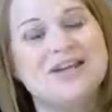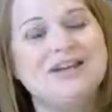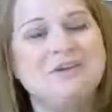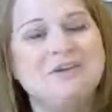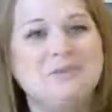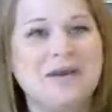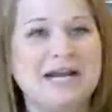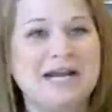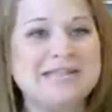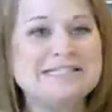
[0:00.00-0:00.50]

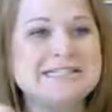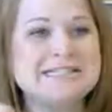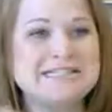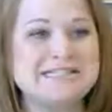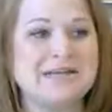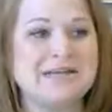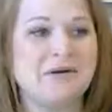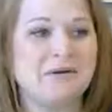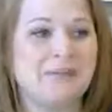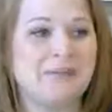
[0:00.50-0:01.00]
When I sit
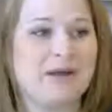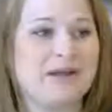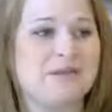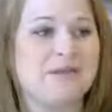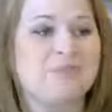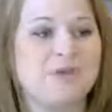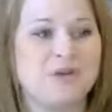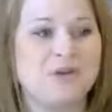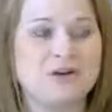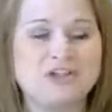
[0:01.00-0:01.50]
down at my
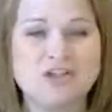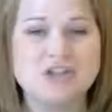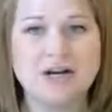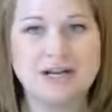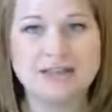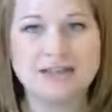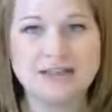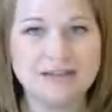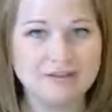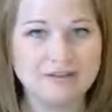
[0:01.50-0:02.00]
computer and try
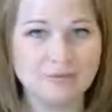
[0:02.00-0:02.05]
to think